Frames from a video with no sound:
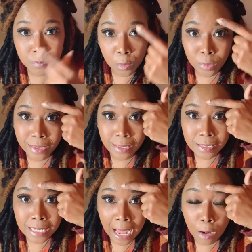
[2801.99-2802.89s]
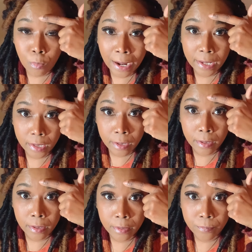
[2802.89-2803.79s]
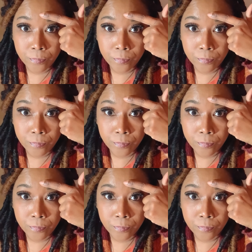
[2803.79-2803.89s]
but with this eye right here,